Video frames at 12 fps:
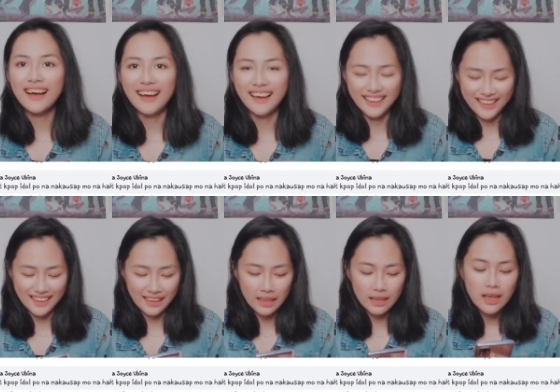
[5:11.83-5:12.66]
Ha ha
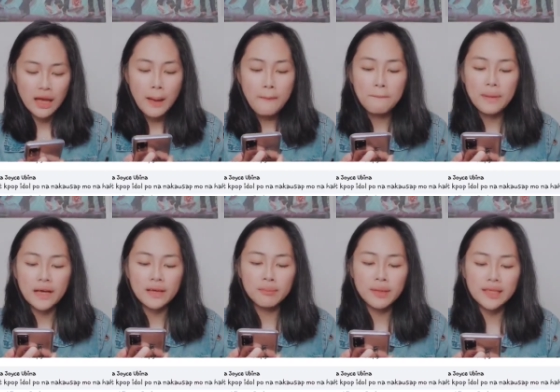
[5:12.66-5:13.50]
ha.
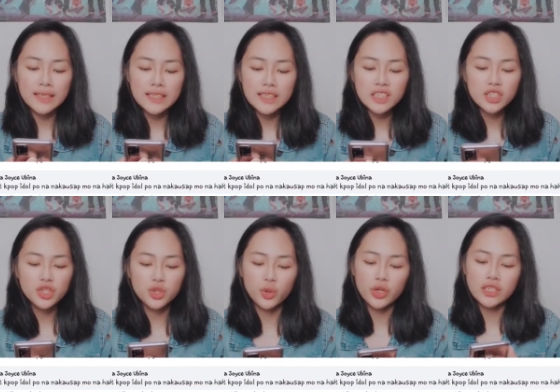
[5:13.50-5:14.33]
By Melissa
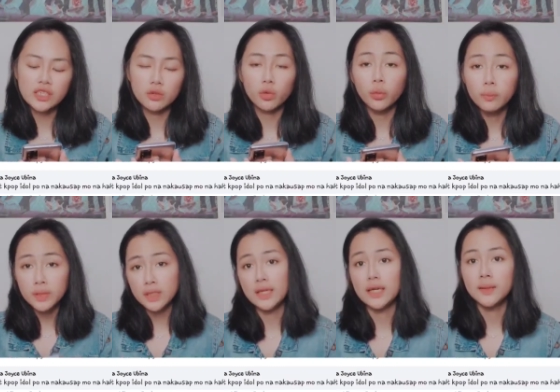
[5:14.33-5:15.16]
Joyce
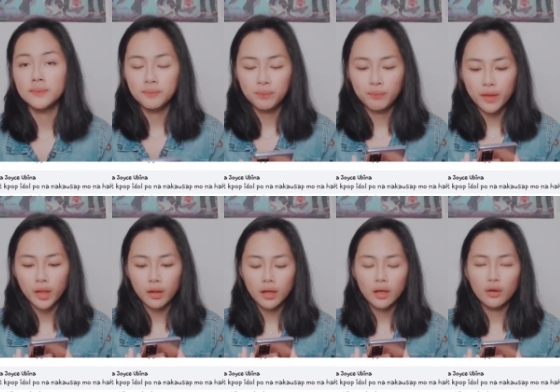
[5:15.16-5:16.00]
Ubina.
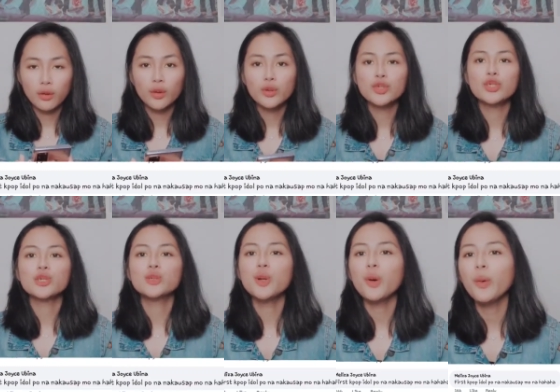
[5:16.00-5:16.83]

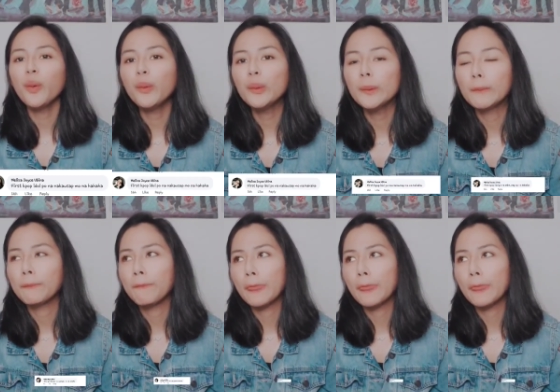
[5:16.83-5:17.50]
So,